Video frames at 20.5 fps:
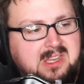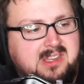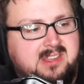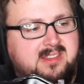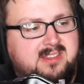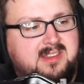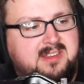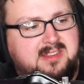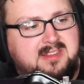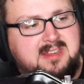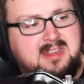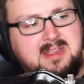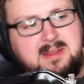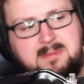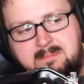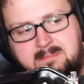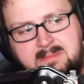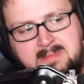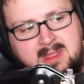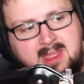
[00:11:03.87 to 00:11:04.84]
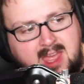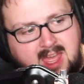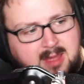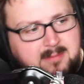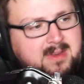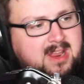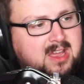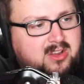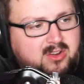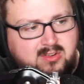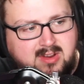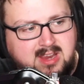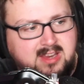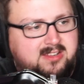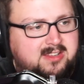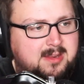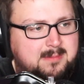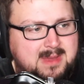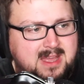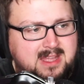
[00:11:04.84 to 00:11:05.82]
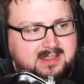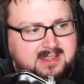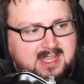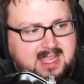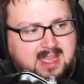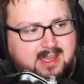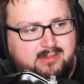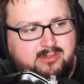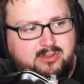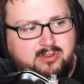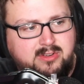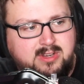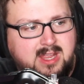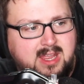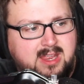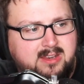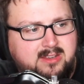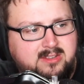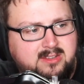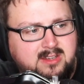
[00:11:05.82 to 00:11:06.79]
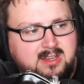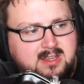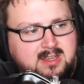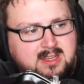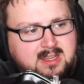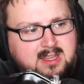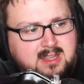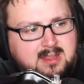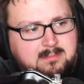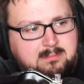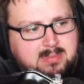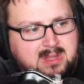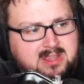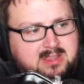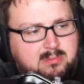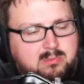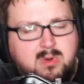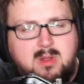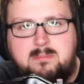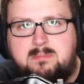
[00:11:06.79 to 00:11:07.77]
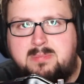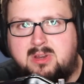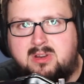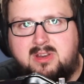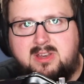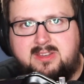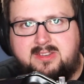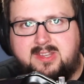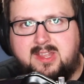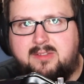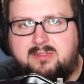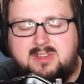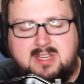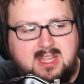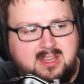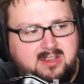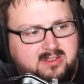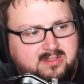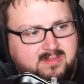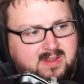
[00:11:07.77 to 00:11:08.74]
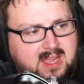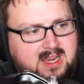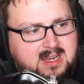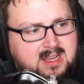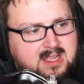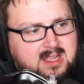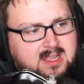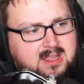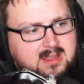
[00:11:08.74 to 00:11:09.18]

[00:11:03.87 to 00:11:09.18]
is a C. I'm not crazy about the aftertaste, but the root beer itself tastes fine.